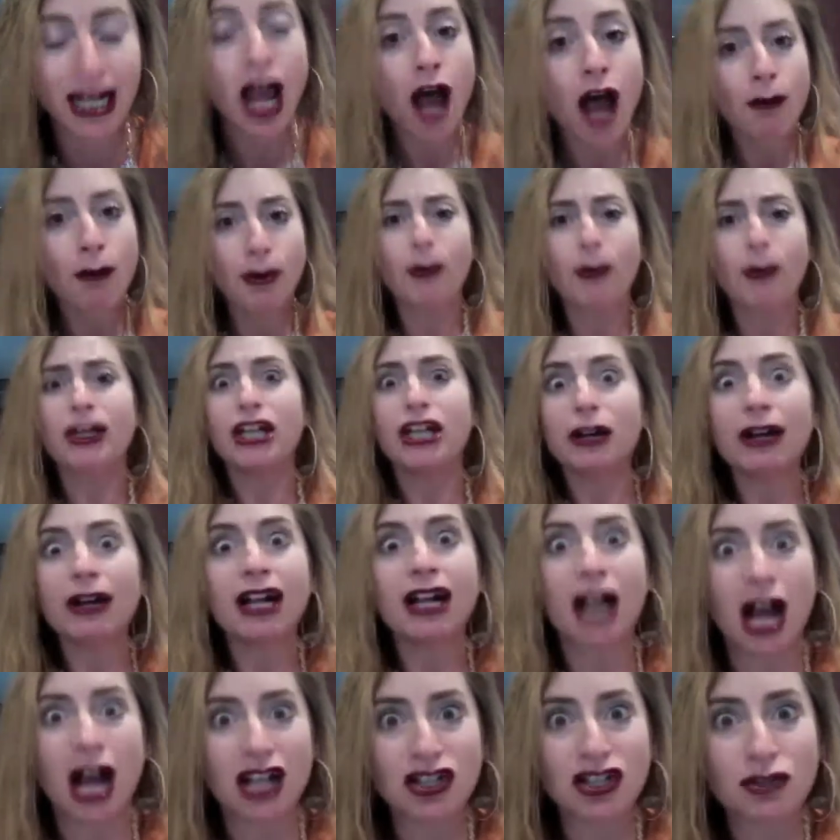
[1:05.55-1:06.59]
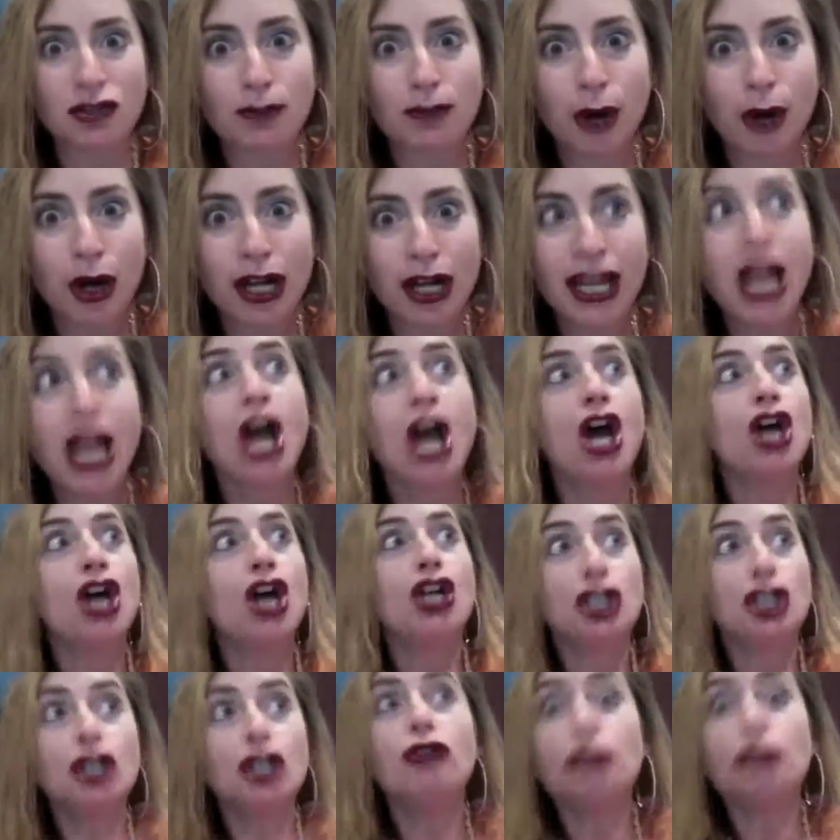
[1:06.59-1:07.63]
But when you're at a costume party,
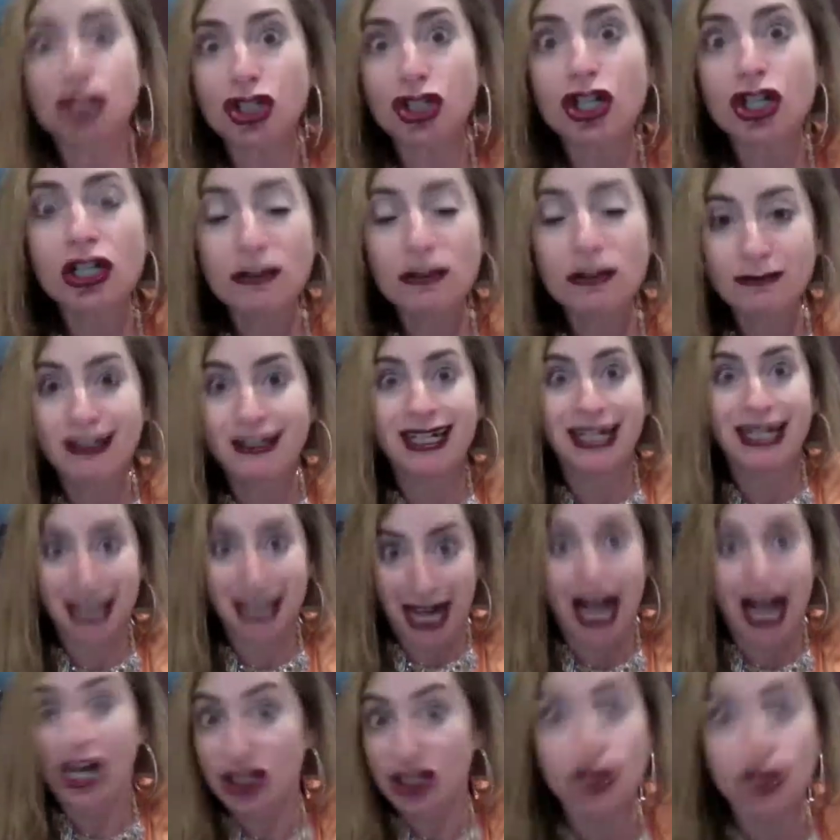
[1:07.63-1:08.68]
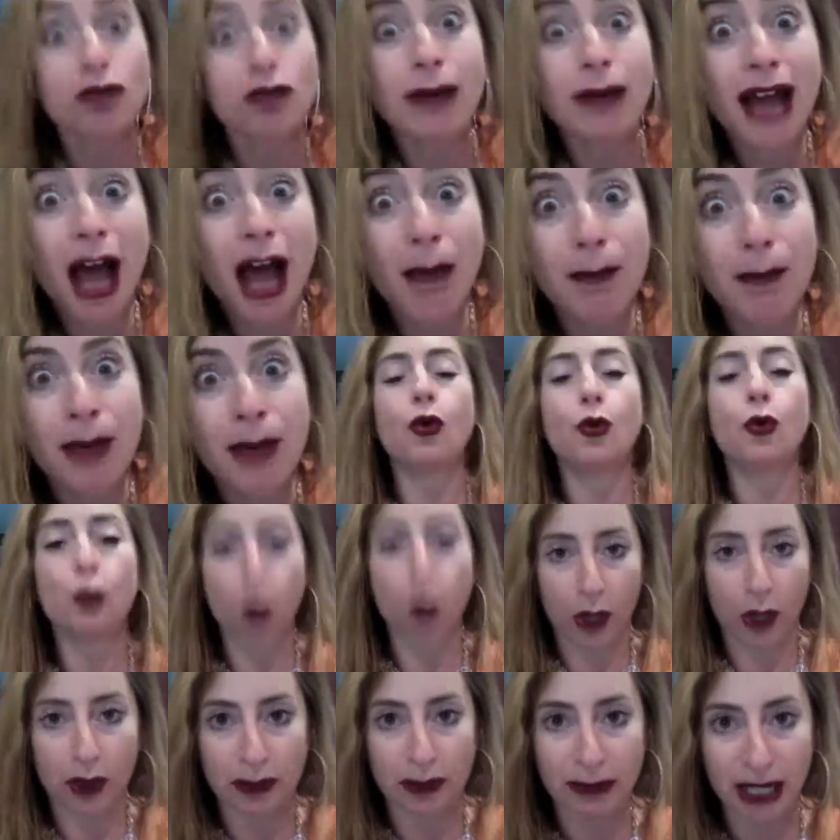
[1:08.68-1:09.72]
you should costume it up.
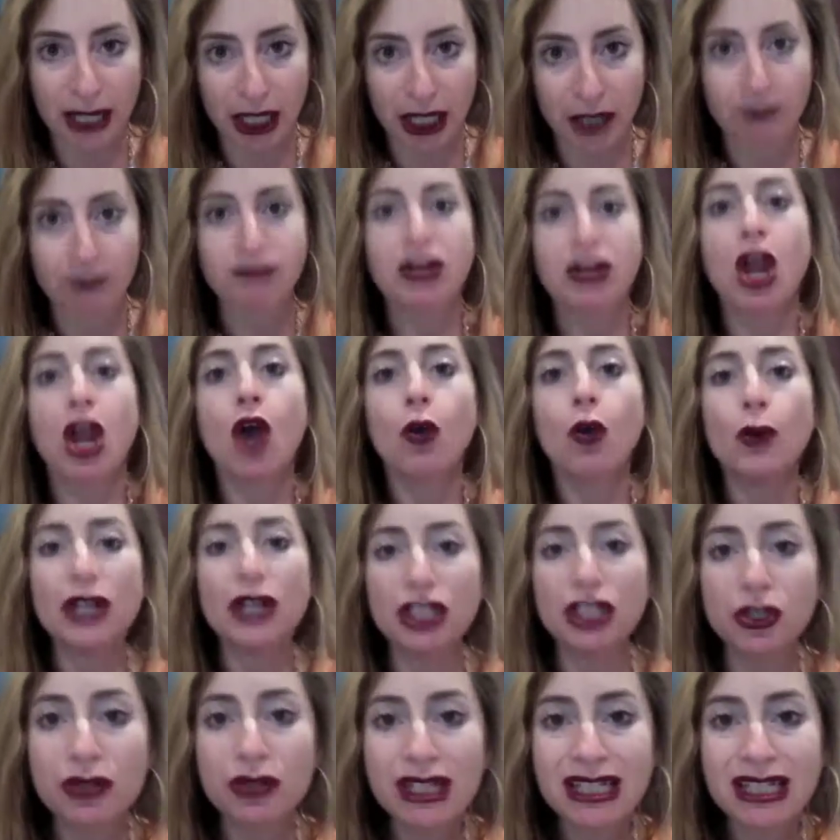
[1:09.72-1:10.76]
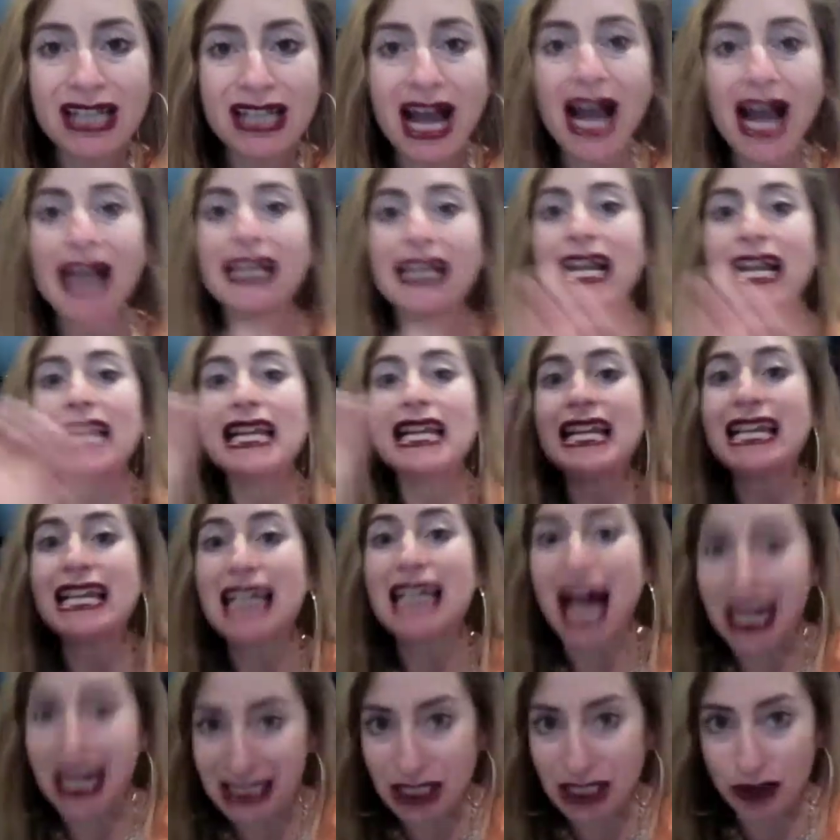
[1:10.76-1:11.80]
Work with me here. When you decide
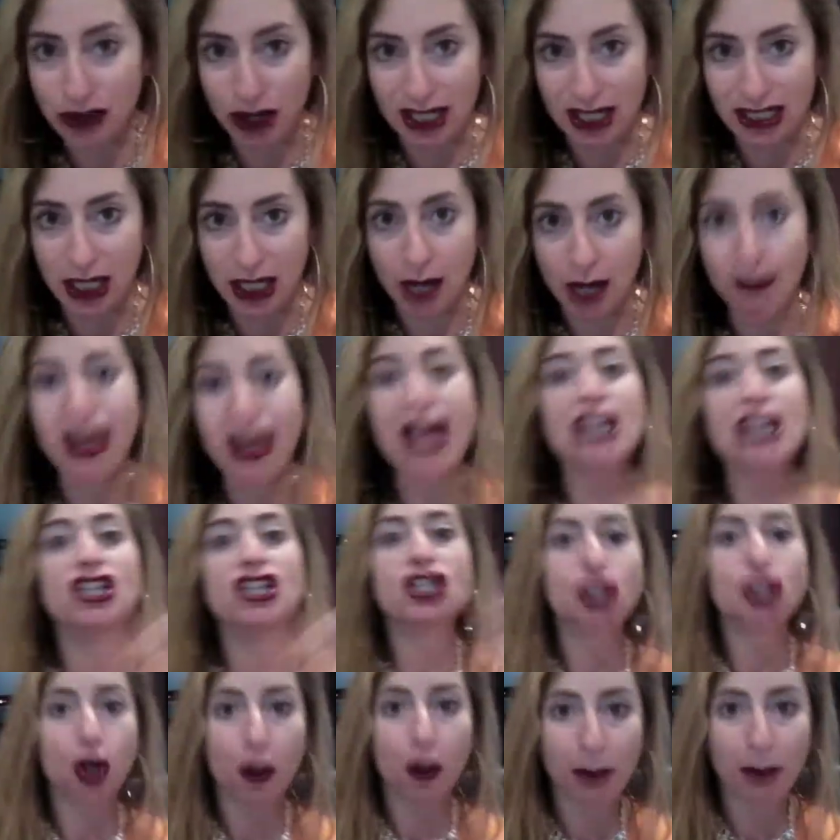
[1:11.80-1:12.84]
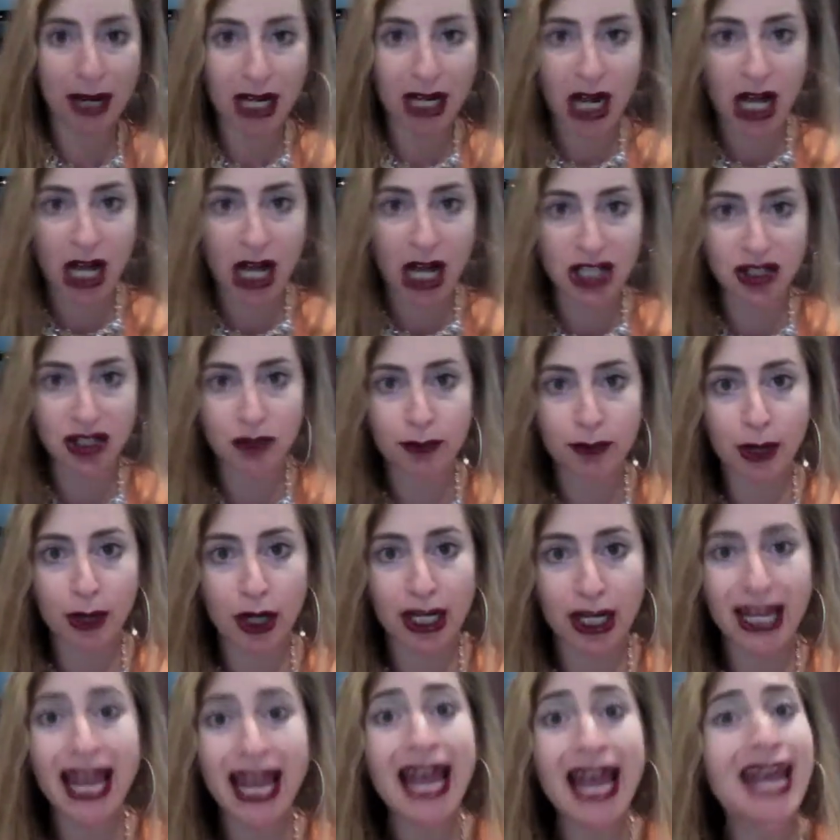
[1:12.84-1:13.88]
not to dress up and show up at a costume
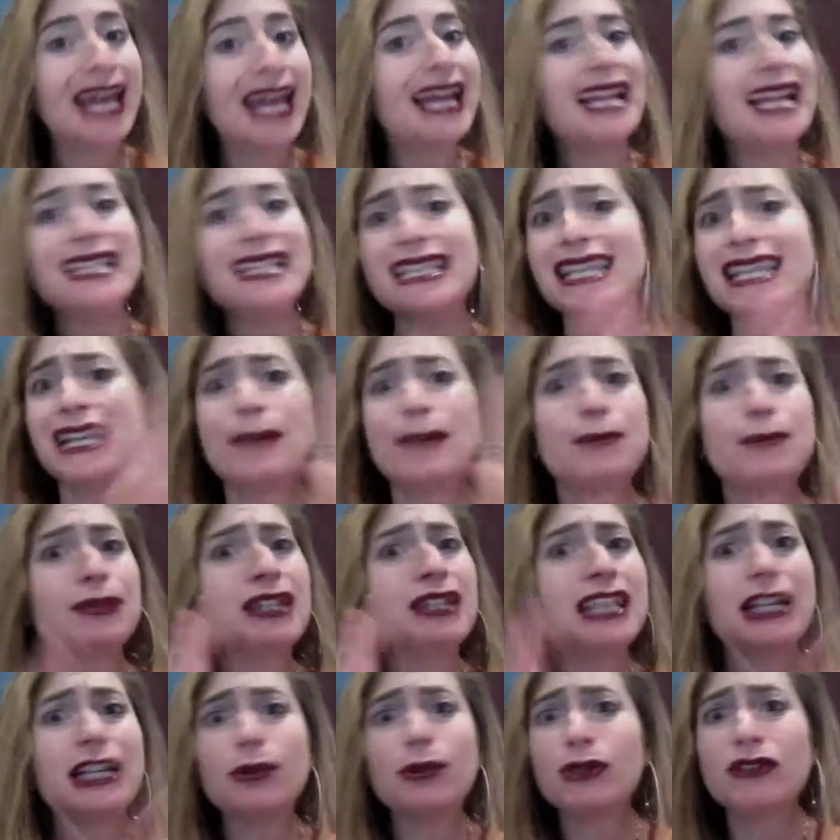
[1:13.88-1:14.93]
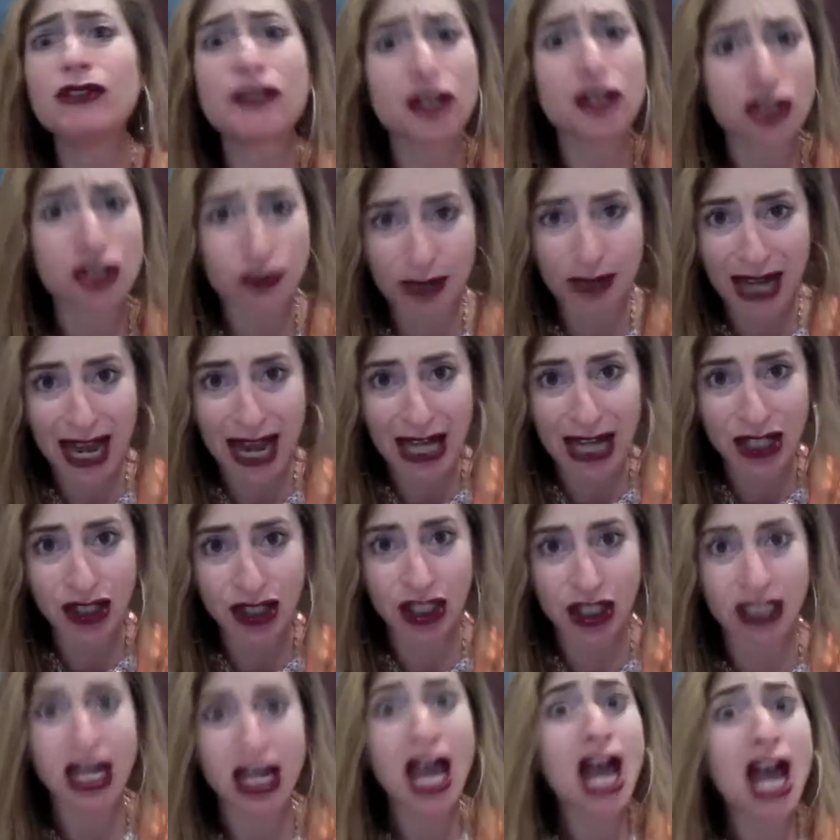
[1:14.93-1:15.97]
party, it is the complete reverse
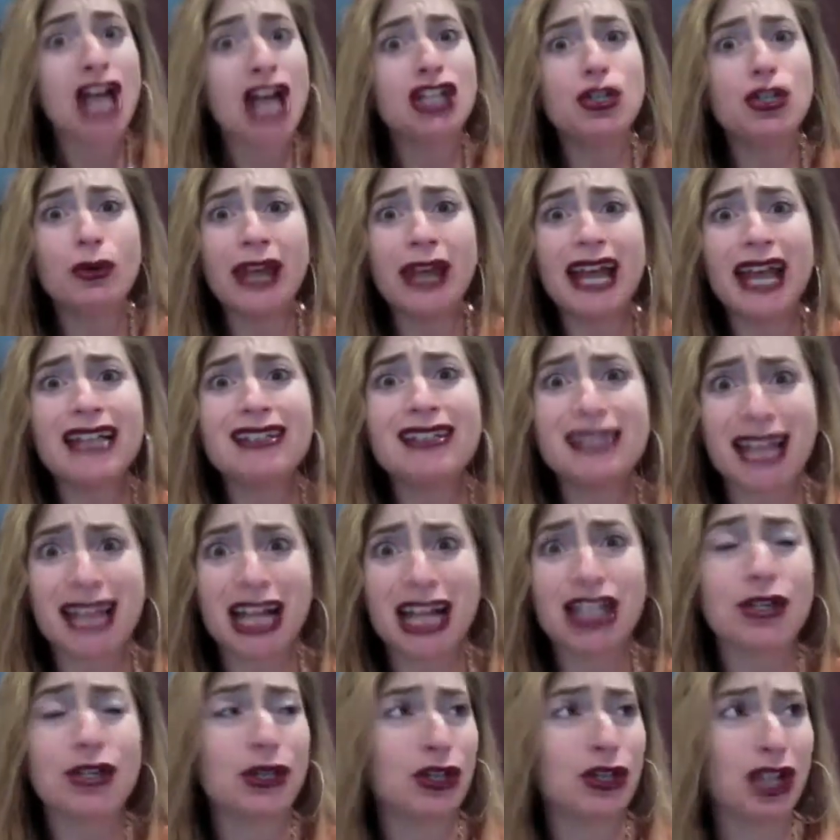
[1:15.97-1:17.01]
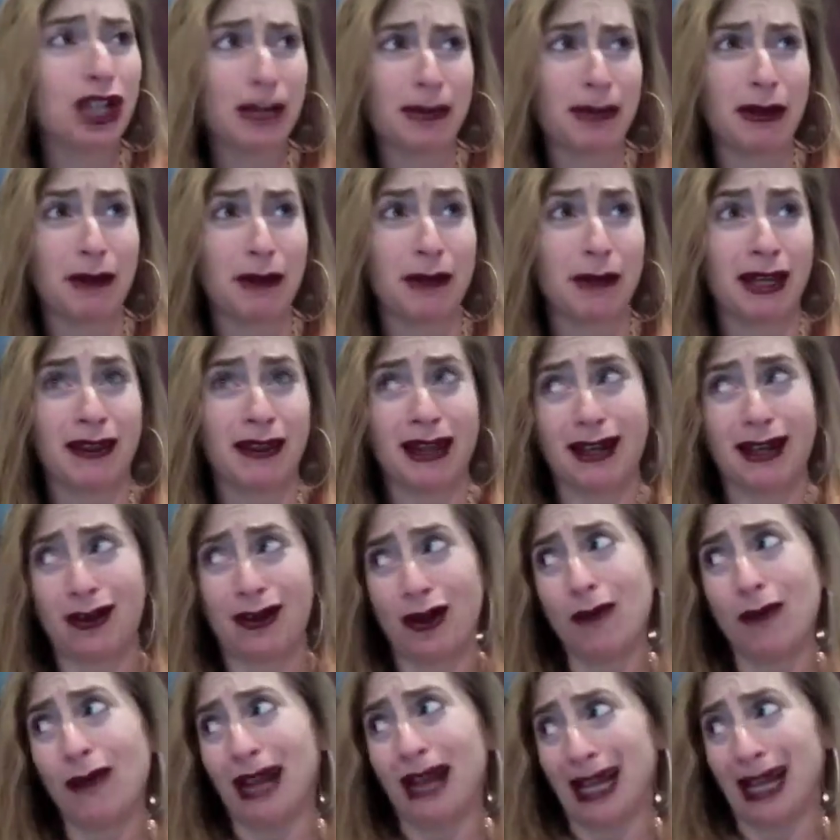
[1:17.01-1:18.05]
reaction. You can't stand there and look at people being like, oh
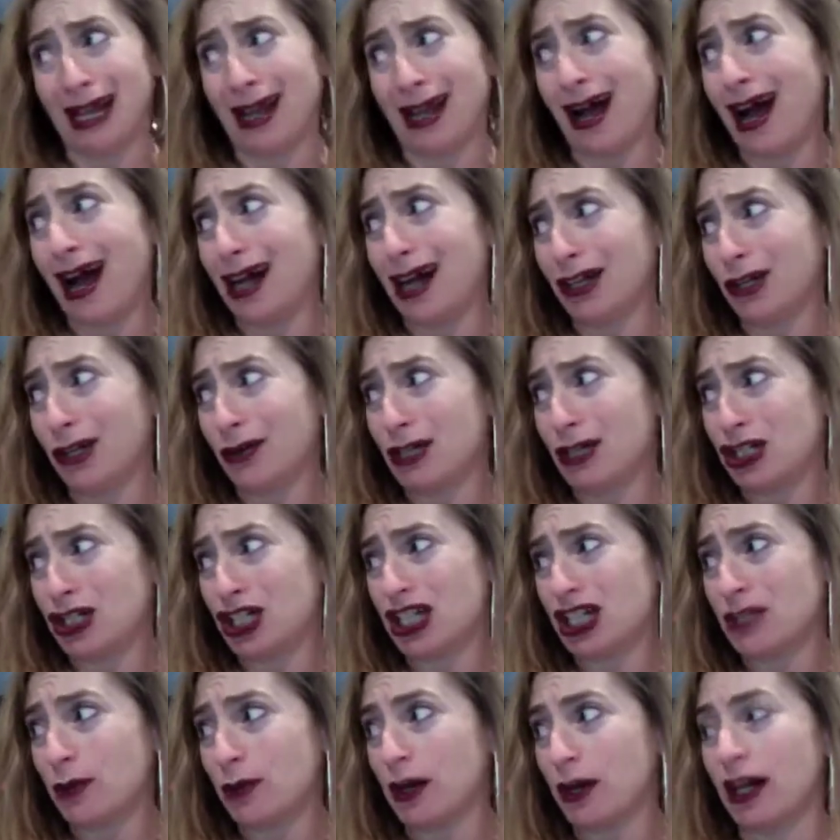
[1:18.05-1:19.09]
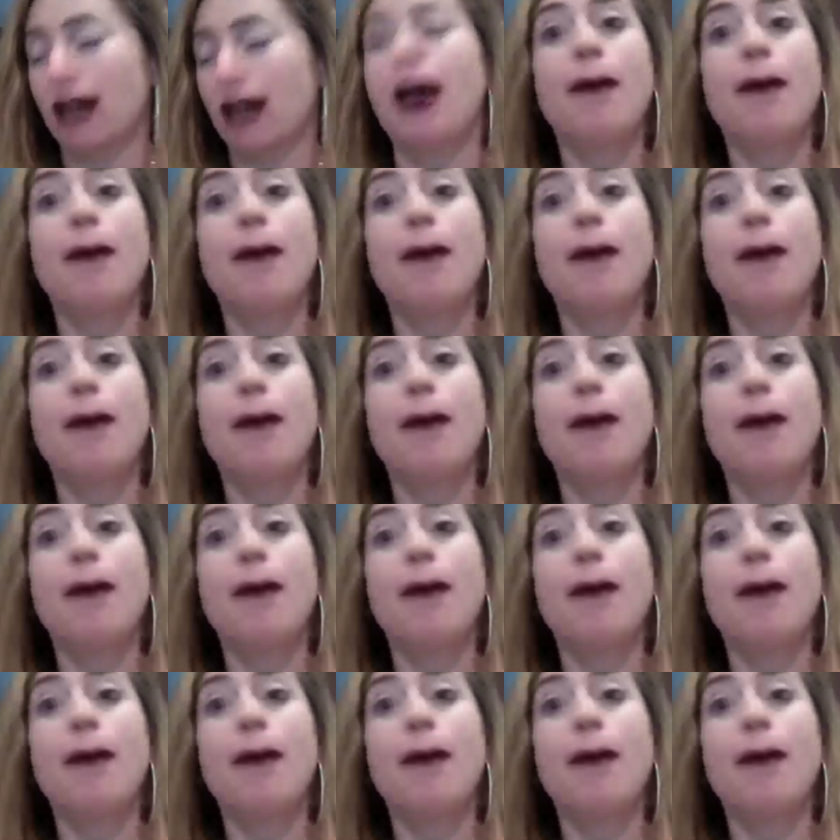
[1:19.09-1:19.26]
my God, look what she's wearing.